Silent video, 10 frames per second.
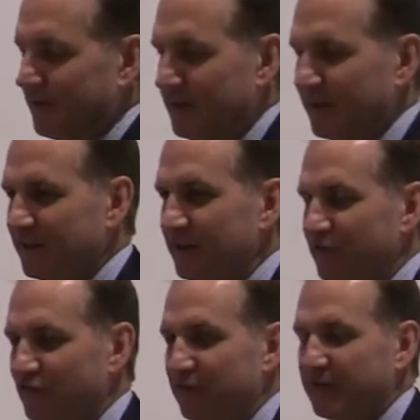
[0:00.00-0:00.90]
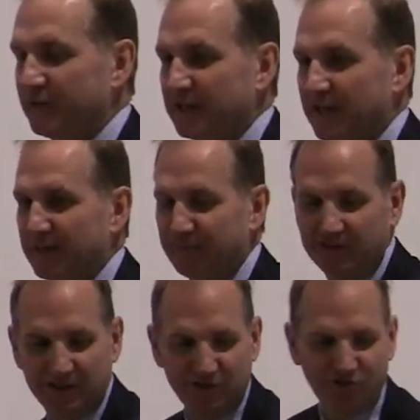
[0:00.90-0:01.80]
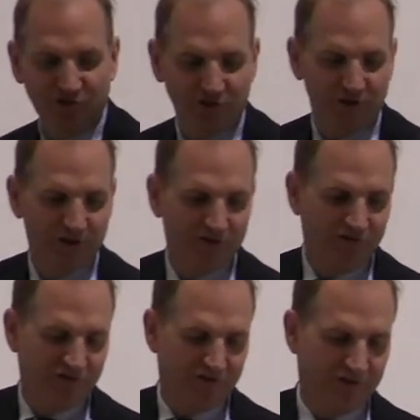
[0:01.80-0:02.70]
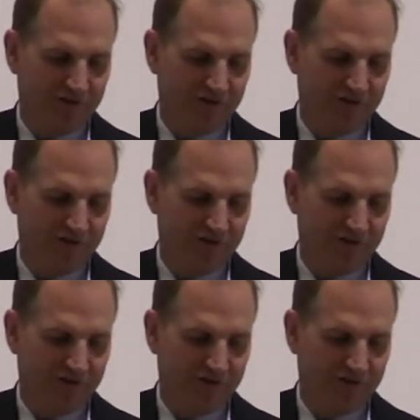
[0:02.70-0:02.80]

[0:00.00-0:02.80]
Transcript: and it leaves you feeling empty and discouraged.